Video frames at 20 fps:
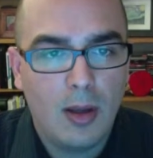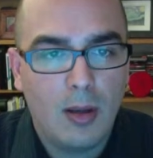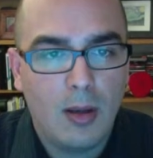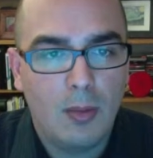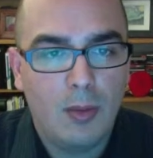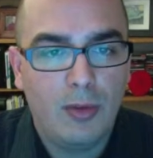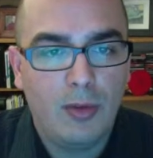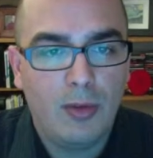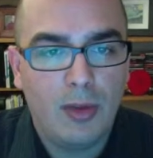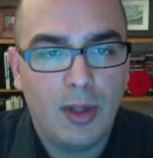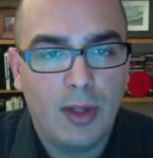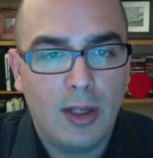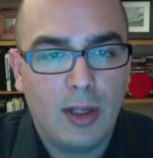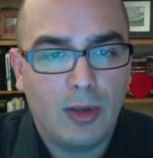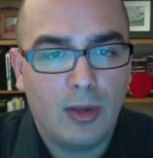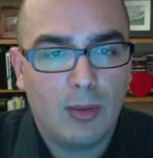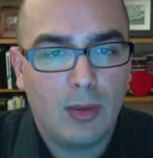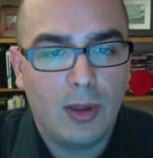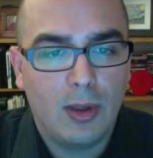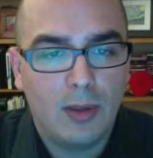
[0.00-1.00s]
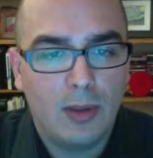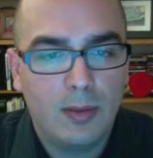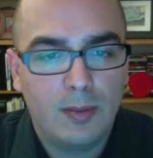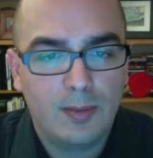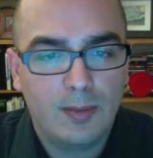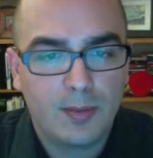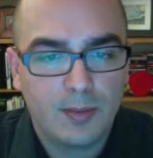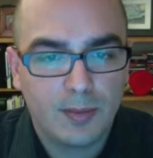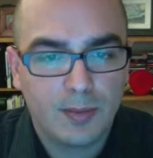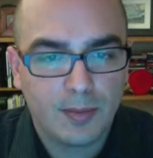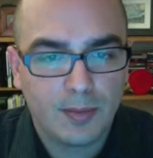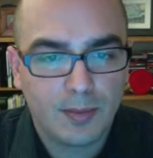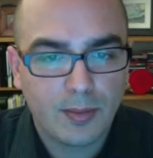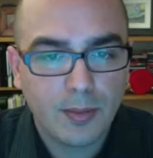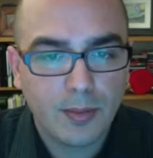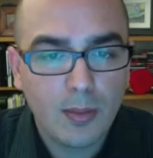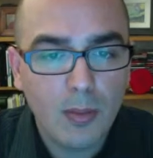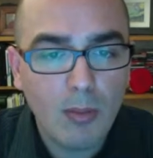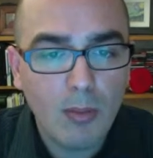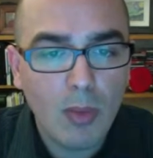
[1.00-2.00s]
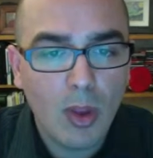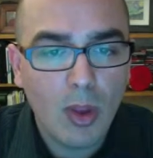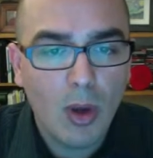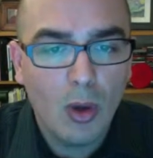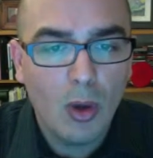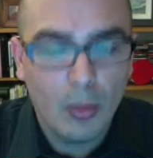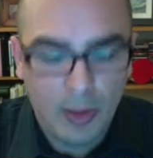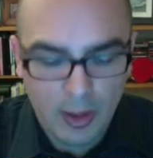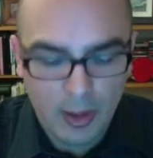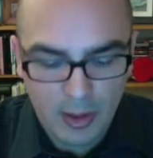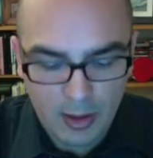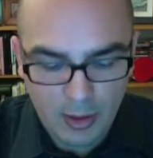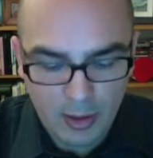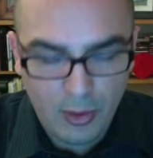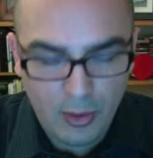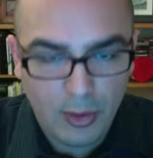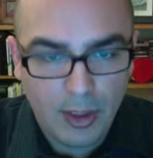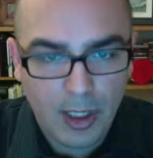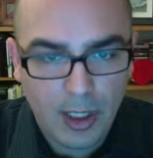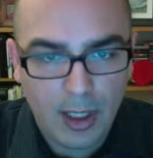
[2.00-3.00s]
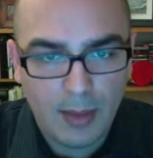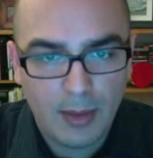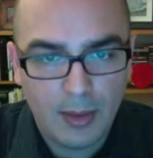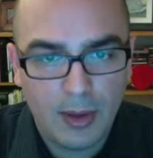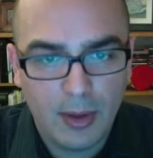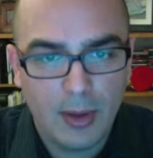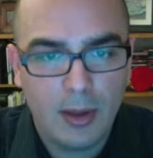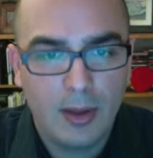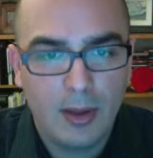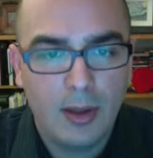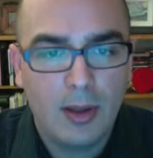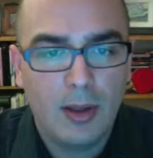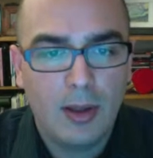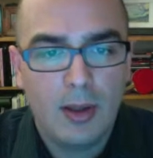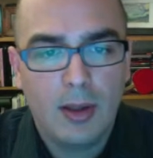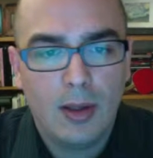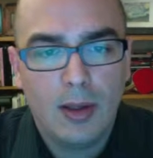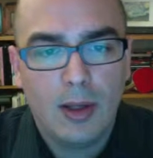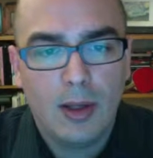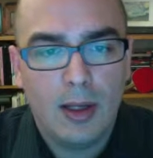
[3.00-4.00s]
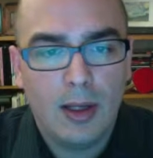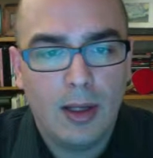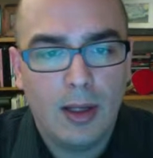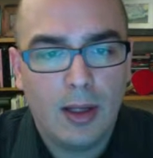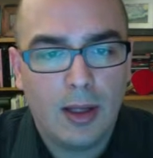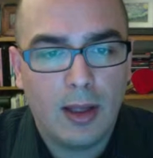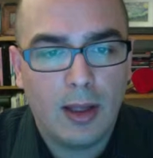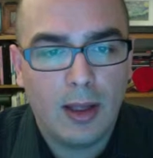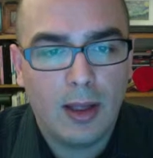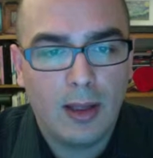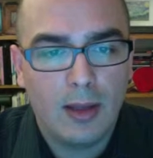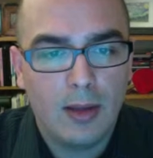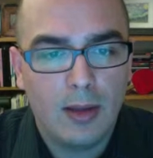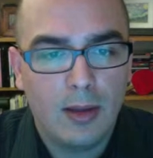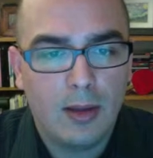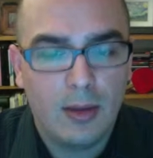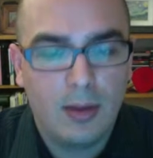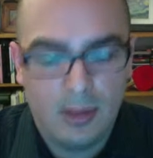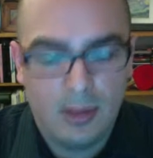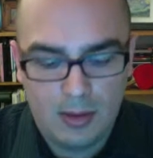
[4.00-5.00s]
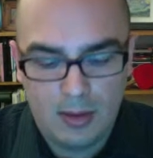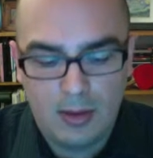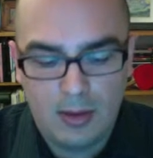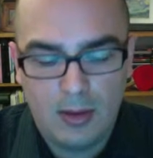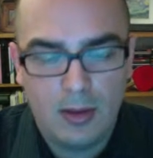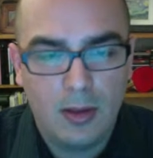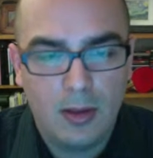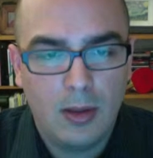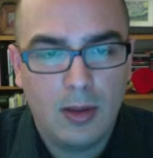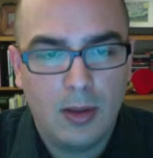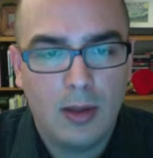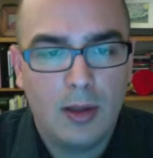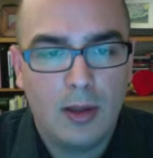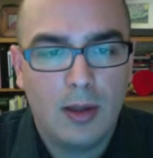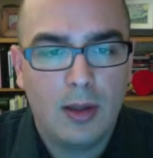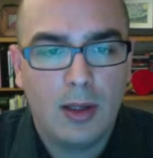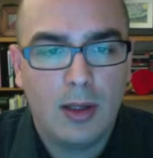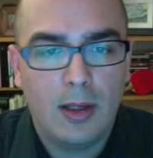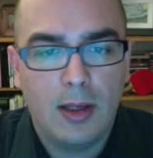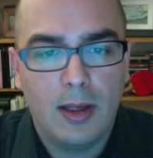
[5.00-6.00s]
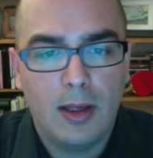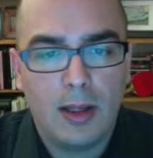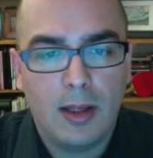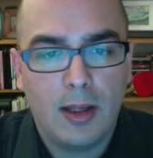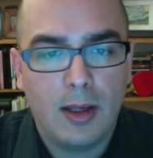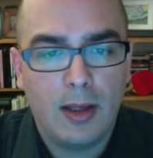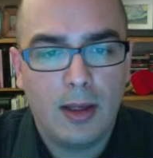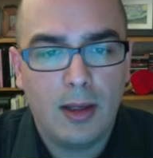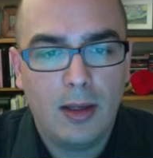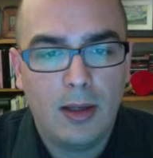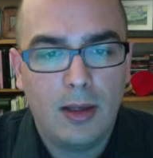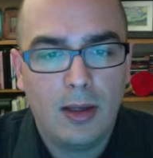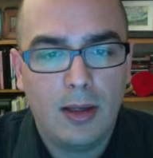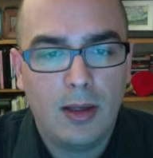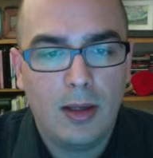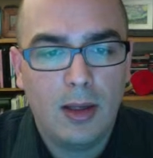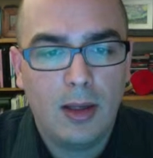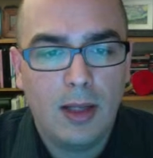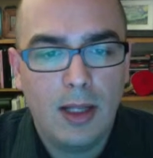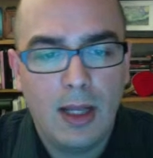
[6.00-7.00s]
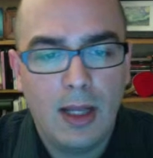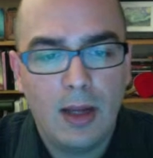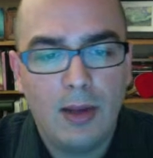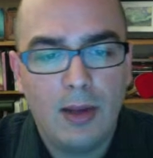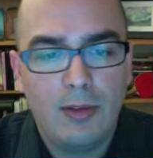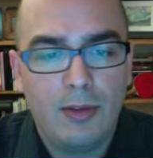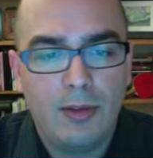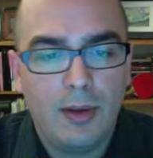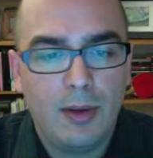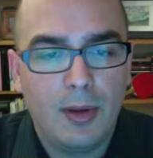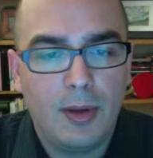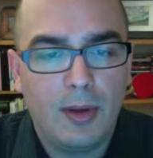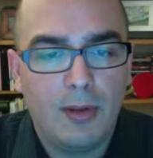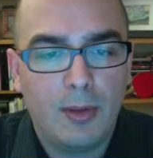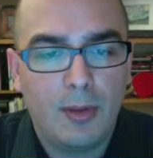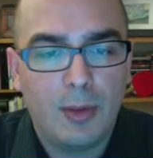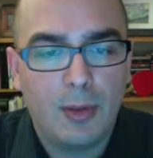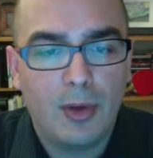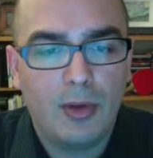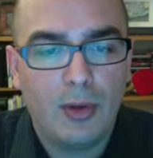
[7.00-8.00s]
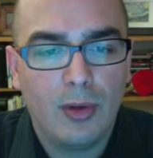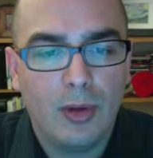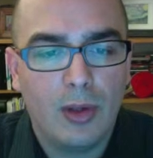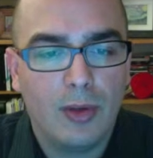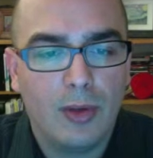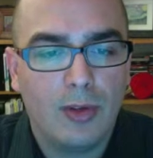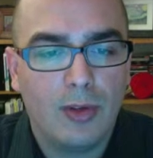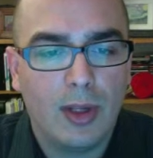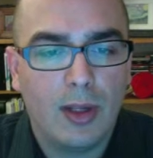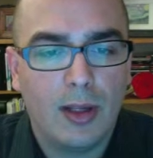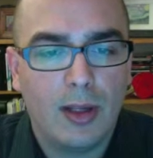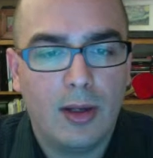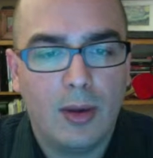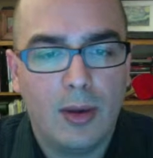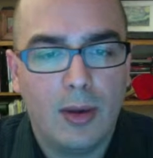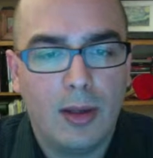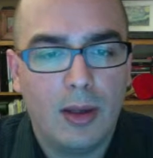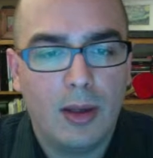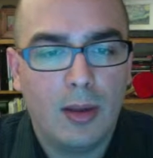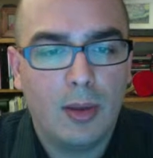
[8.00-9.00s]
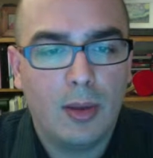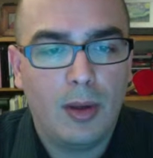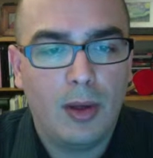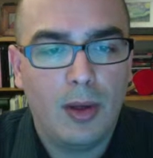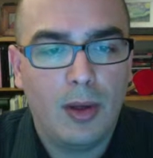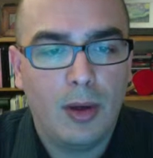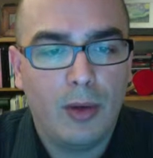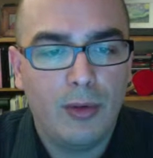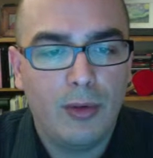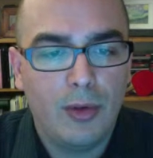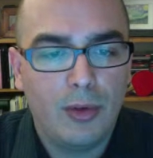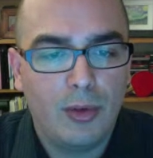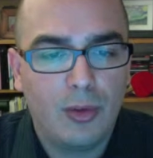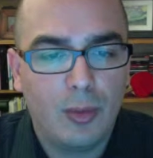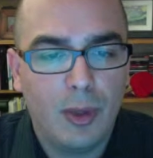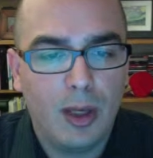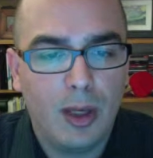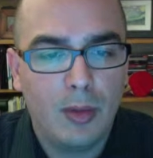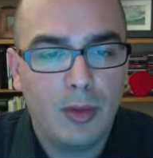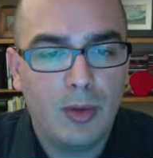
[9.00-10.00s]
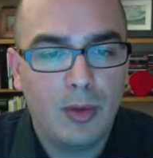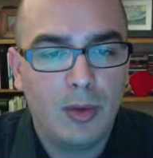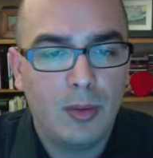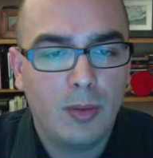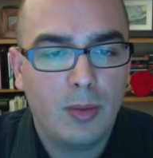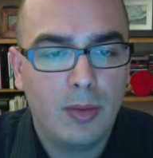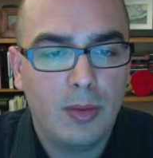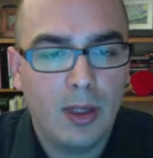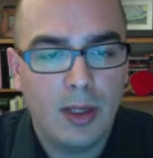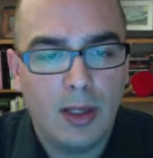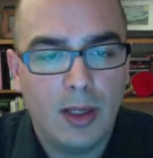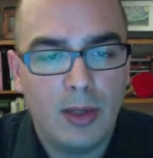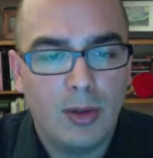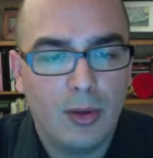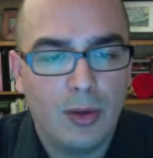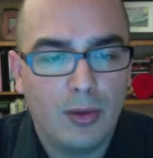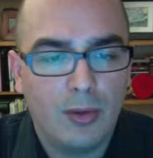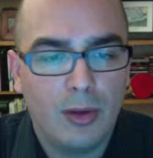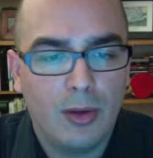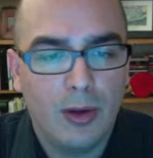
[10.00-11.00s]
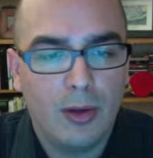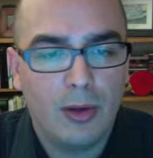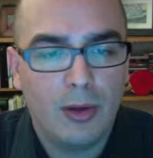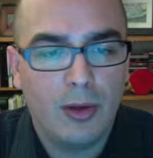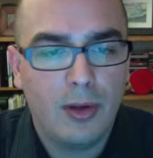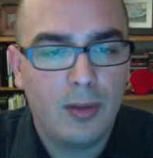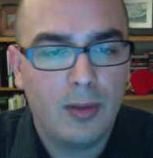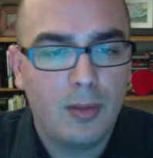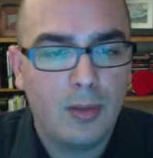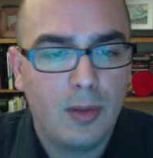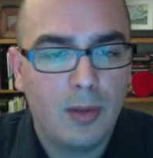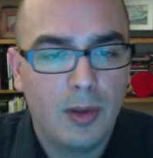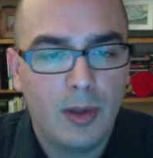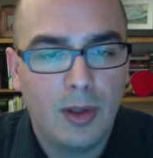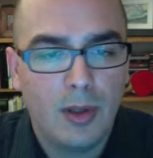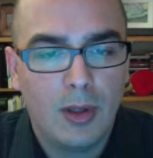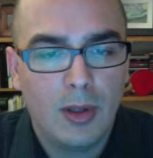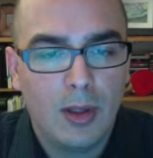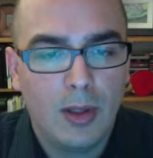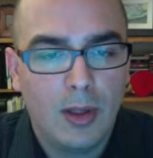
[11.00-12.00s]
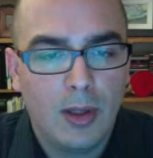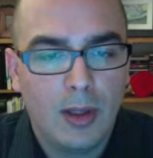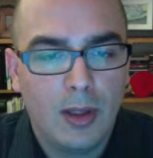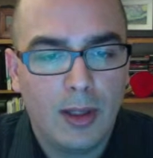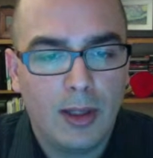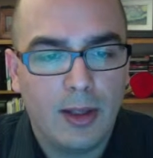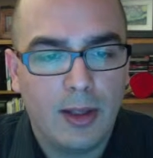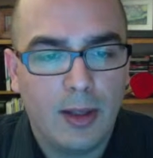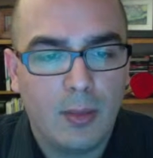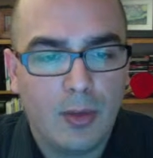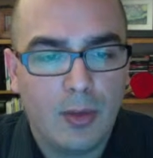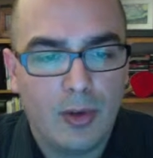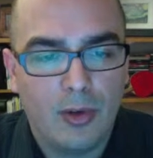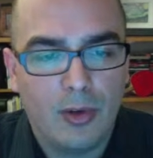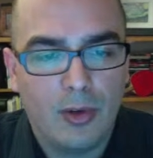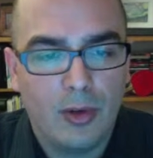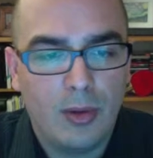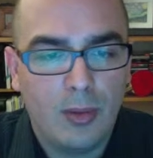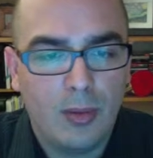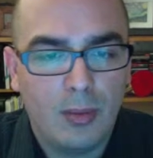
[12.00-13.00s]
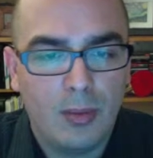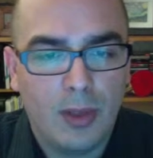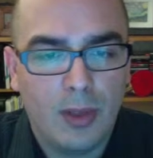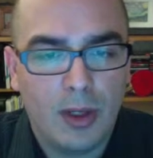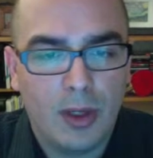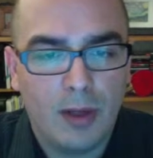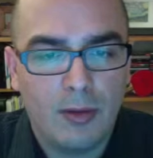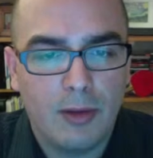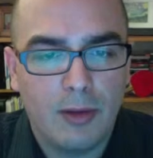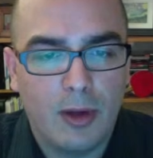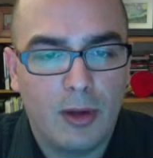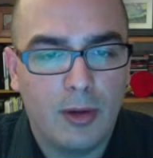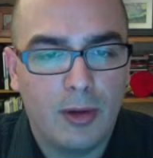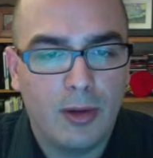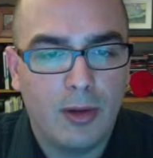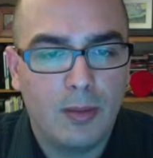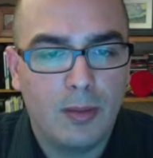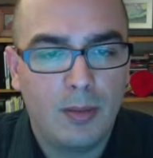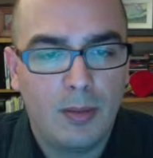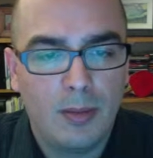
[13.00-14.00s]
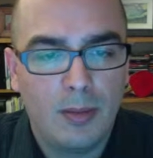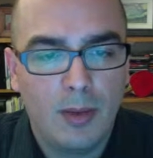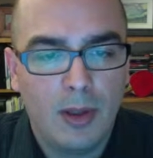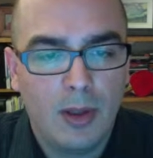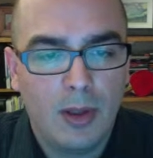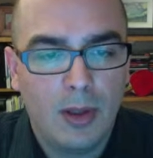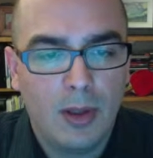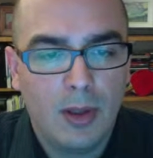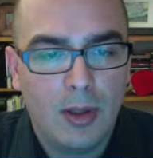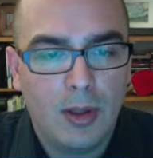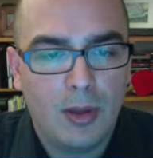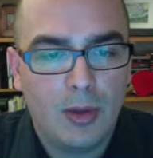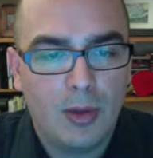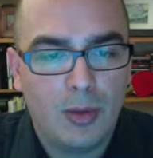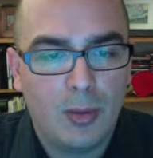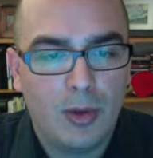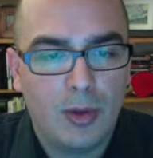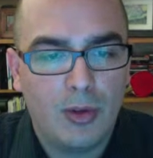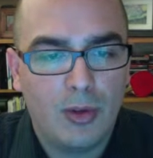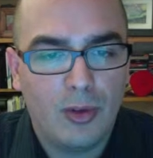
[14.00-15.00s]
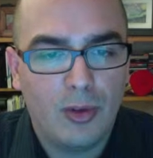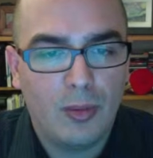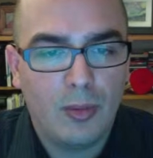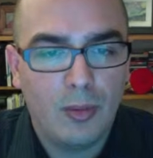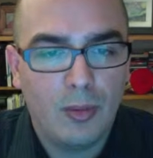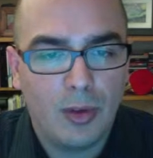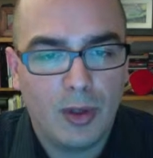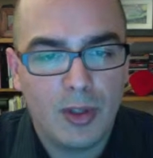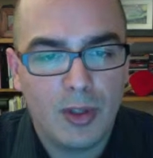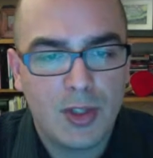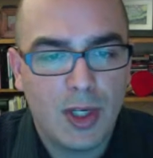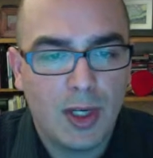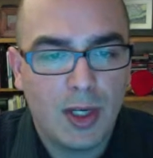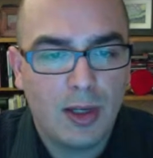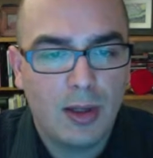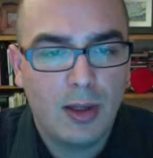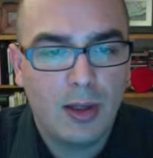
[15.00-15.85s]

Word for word: move to the next one. Open it in a tab, and then again, and then again. Now if the person looks like an obvious spammer, then I don't follow them. Like that person, not going to follow them. This person, I'm going to check.